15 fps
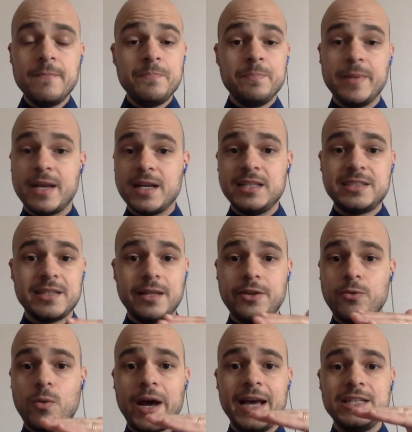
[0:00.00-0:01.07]
because
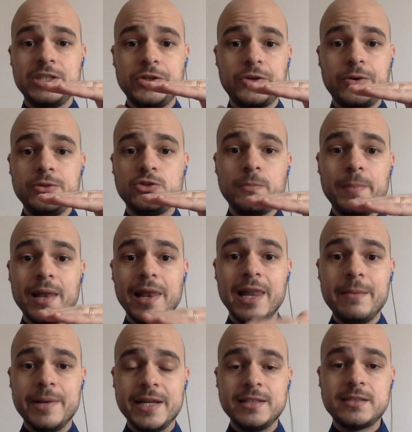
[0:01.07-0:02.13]
otherwise you're going to be
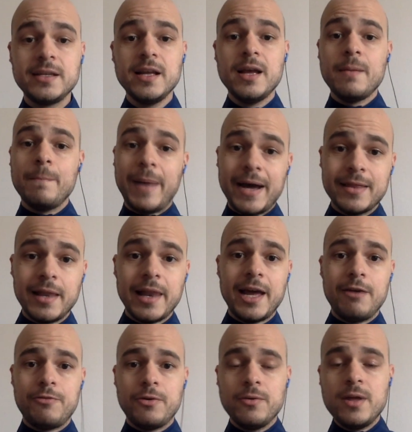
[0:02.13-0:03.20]
limited by the
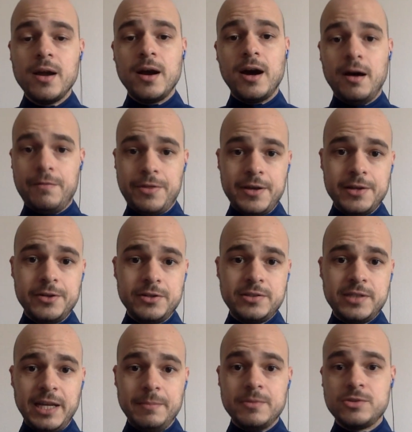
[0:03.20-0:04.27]
level of the other team.